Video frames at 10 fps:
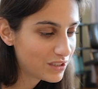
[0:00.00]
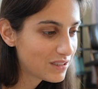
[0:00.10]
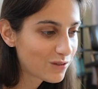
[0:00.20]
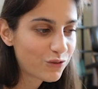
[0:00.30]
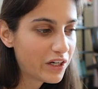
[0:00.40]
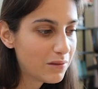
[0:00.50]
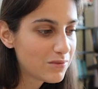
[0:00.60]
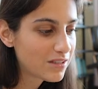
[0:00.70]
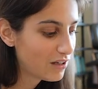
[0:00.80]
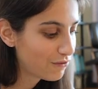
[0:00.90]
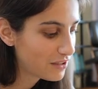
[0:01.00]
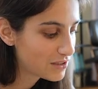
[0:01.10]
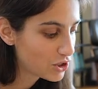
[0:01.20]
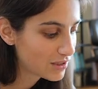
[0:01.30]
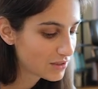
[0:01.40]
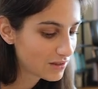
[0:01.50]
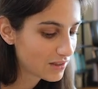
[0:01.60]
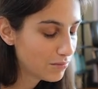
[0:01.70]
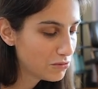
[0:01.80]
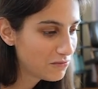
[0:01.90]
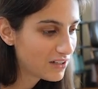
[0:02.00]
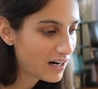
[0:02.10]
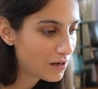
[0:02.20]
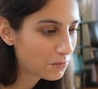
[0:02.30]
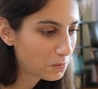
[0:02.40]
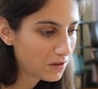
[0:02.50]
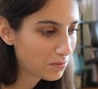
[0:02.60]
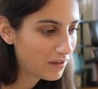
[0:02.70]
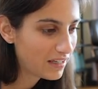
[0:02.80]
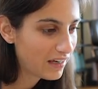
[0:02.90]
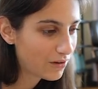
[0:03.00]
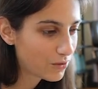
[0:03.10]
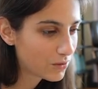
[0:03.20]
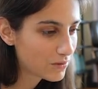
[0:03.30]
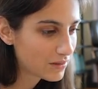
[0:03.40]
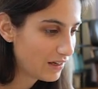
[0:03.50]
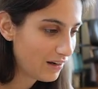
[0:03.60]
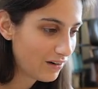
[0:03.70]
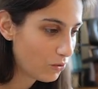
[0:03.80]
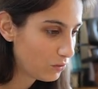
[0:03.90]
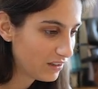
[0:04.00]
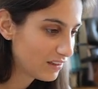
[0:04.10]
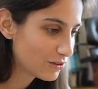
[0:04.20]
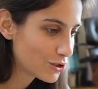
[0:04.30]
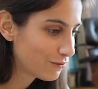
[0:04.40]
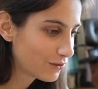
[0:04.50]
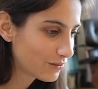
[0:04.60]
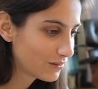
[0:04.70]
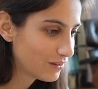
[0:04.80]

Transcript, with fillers: treats frames, if I just move it out with my arrows and holding the shift